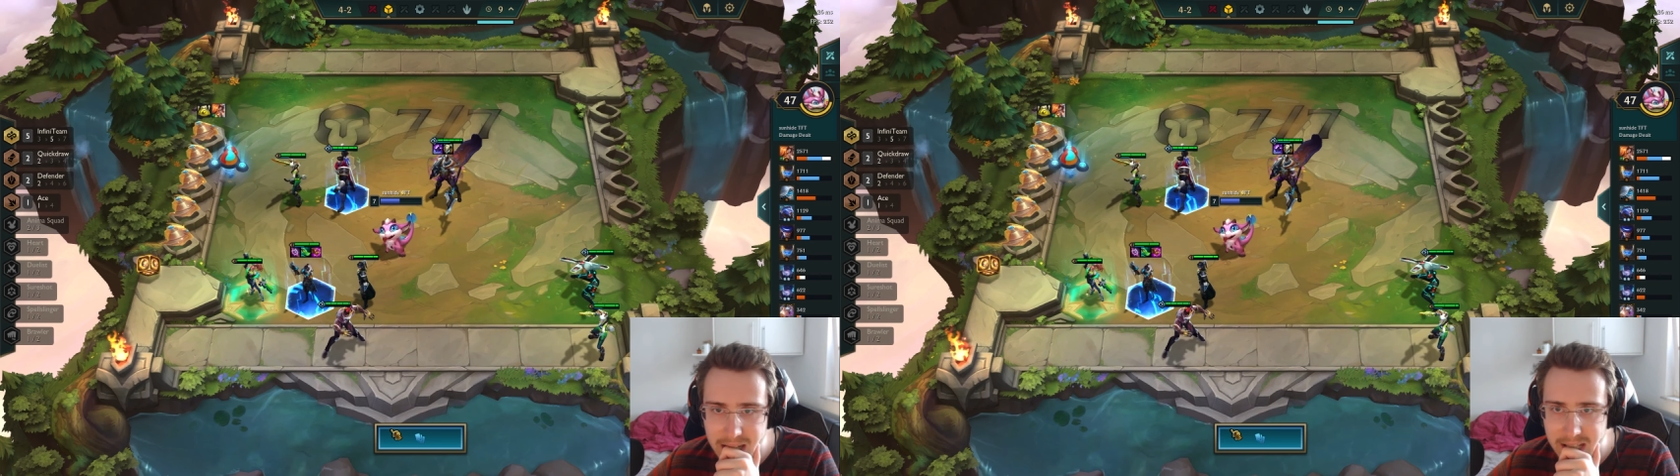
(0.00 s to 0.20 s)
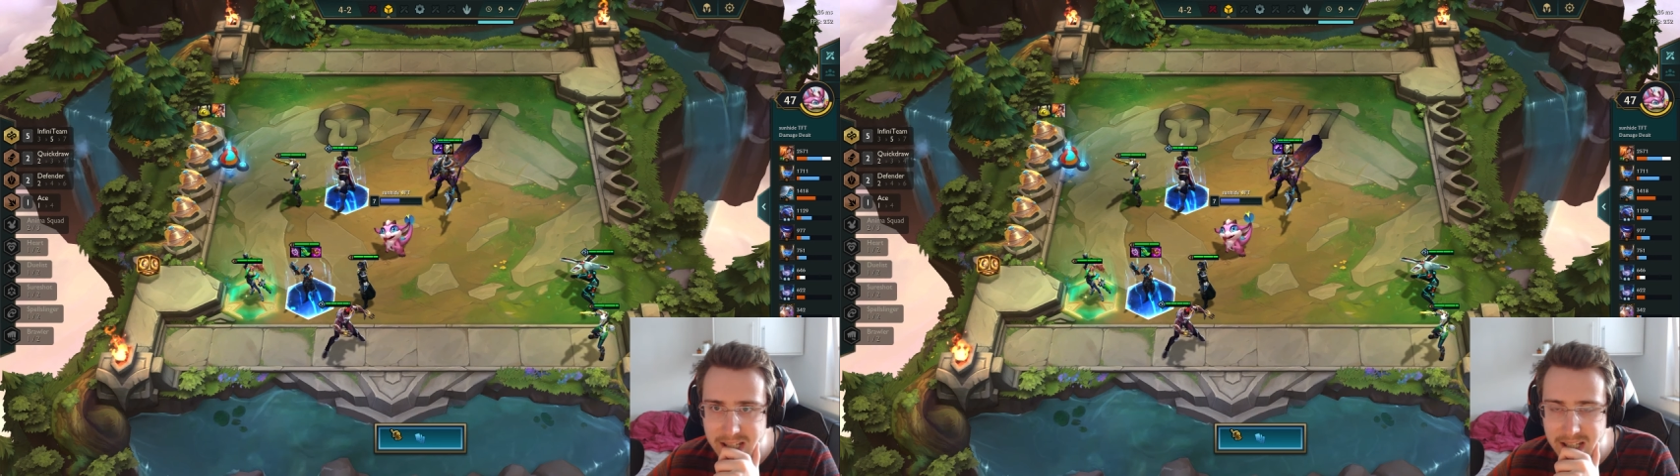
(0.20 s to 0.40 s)

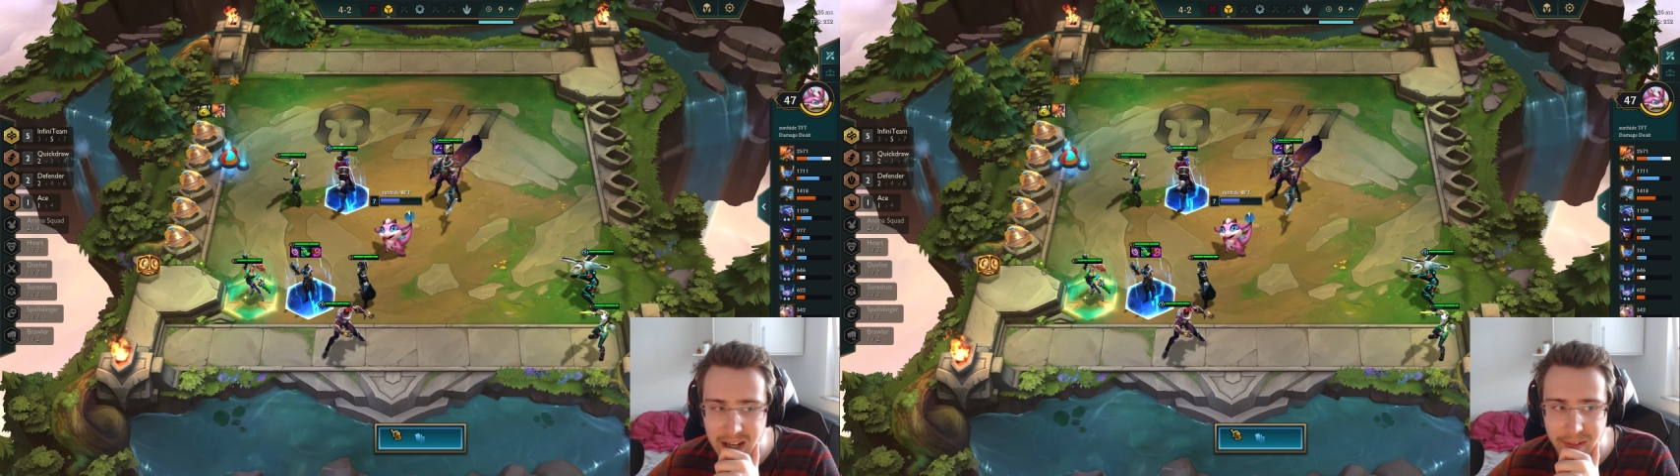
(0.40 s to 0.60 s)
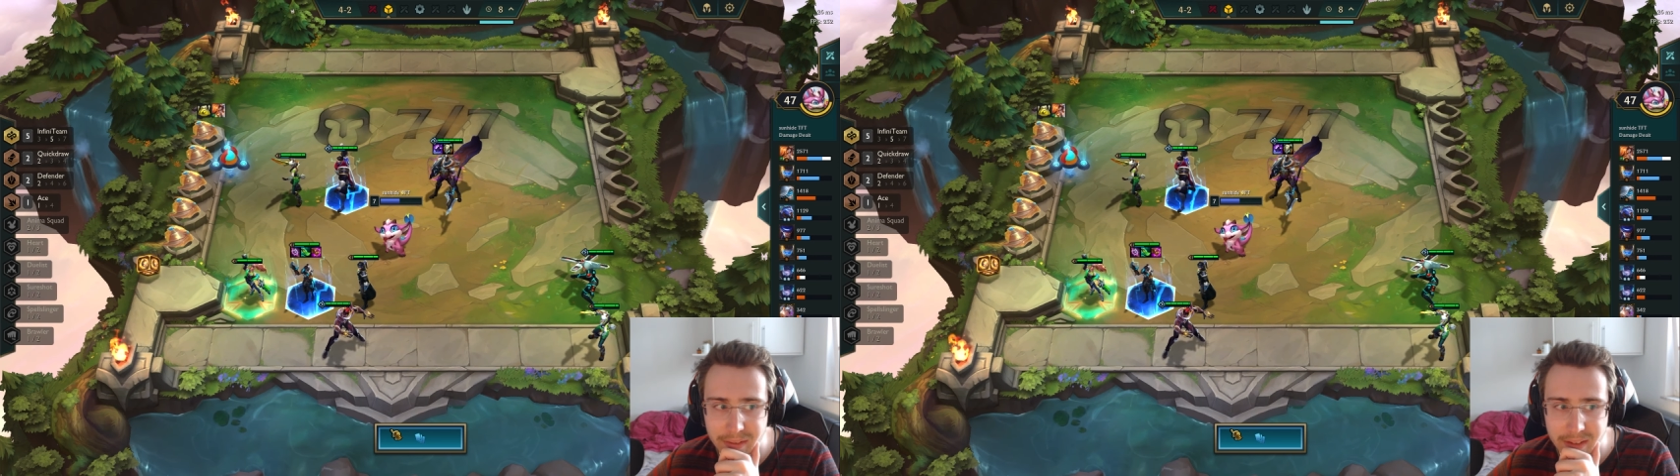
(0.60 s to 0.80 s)
it's
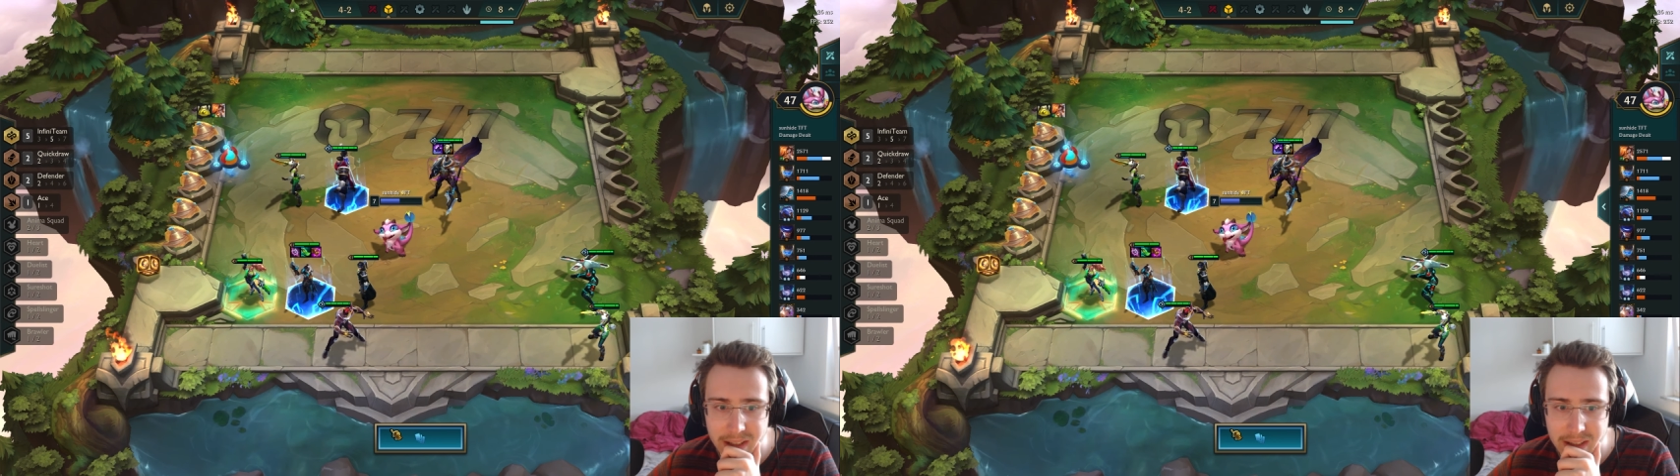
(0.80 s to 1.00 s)
tough.